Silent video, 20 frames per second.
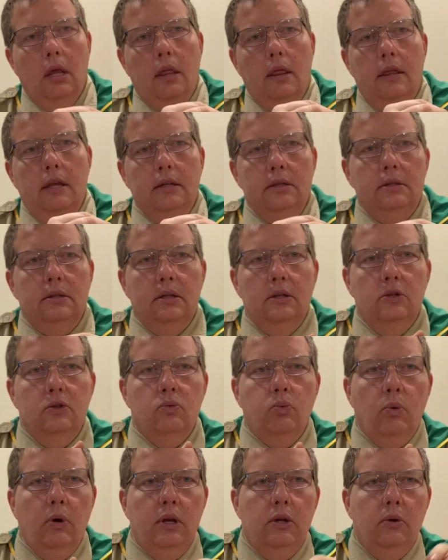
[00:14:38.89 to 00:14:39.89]
This is
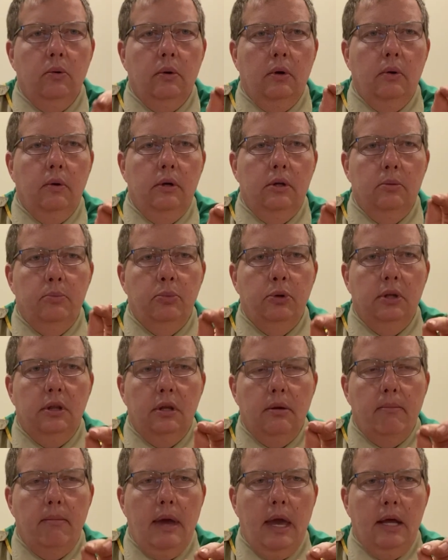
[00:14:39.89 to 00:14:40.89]
what you are going to put
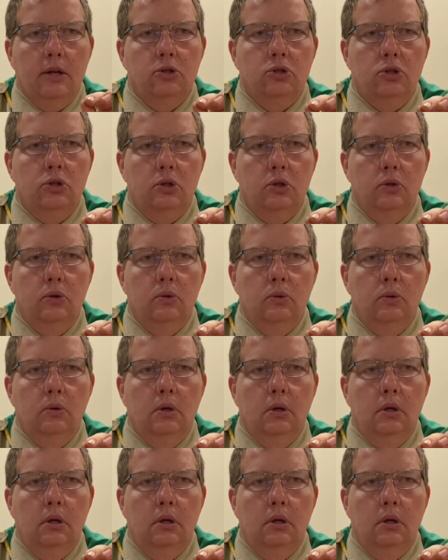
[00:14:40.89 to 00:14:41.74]
the match to